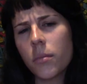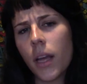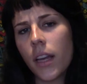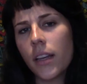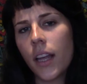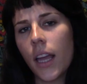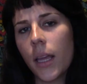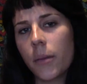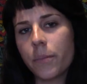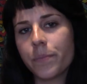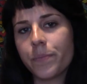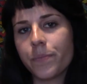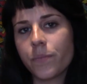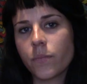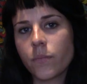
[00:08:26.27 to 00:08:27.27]
my diet.
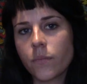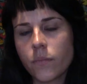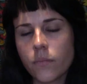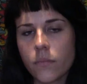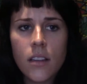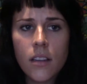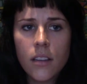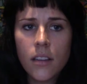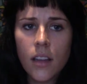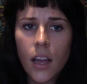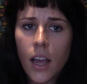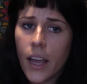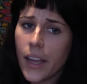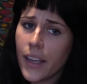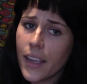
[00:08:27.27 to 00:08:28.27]

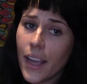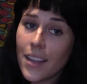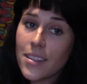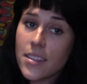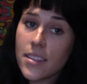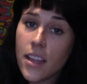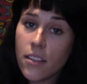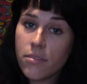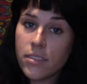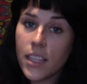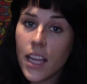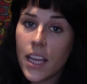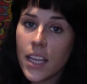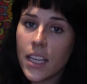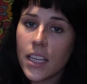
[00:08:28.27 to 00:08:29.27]
I got stuff
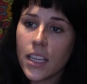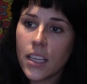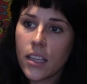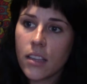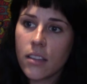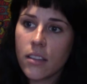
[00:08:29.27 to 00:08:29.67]
like,